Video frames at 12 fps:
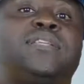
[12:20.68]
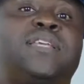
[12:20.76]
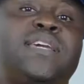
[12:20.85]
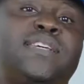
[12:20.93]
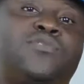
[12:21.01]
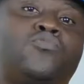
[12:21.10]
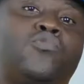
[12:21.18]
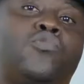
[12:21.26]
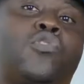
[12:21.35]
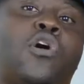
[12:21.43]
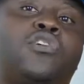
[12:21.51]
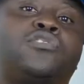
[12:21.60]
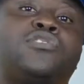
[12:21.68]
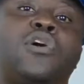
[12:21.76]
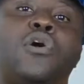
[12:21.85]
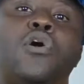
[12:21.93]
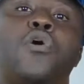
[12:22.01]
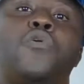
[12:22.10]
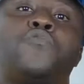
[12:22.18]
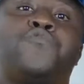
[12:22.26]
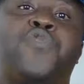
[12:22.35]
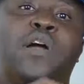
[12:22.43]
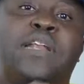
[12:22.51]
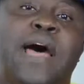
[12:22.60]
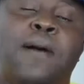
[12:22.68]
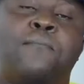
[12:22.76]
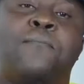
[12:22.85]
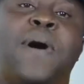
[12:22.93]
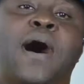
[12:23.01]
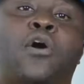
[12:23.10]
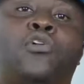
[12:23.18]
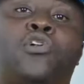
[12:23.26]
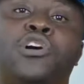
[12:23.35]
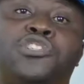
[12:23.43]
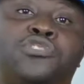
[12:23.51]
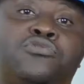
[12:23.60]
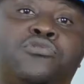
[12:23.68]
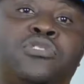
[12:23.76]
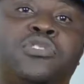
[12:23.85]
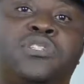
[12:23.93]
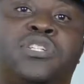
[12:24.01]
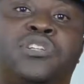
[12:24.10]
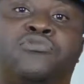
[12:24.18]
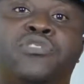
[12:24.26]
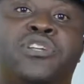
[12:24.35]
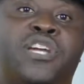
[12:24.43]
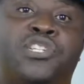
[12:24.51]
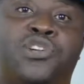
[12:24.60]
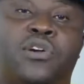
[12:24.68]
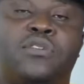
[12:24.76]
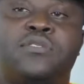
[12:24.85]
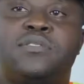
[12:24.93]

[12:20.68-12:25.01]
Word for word: This will cause further biological degradation